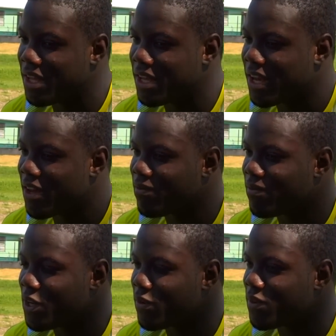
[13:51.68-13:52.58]
I think
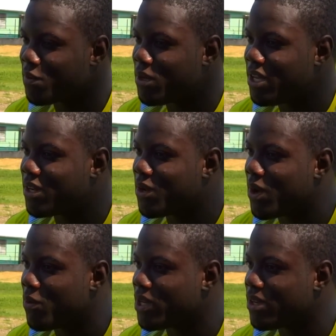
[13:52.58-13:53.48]
I've enough speed
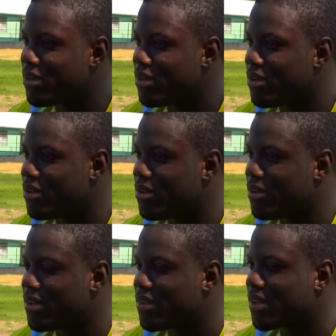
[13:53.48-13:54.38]
now. With
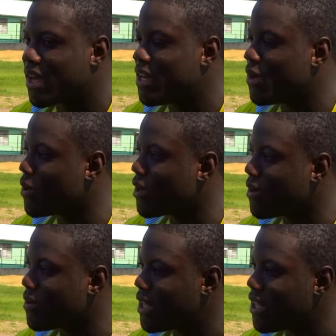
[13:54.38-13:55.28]
this kind of
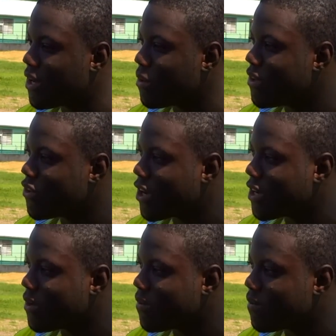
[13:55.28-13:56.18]
workout, I think I'll be
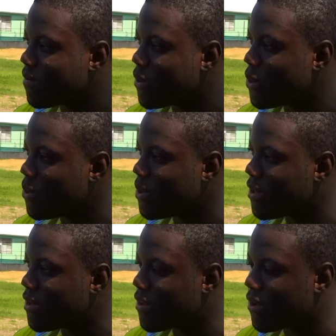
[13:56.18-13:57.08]
strong enough to do
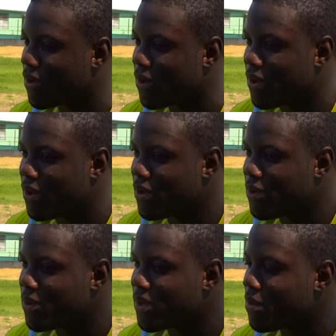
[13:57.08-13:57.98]
it. So
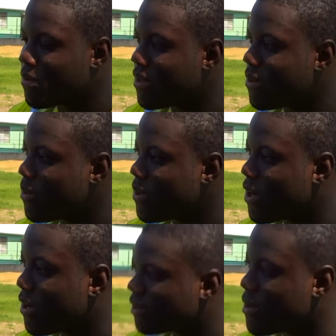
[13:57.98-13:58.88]
those are my two
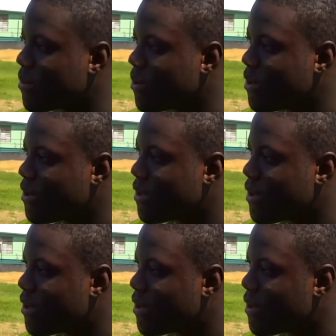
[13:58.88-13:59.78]
short term goals.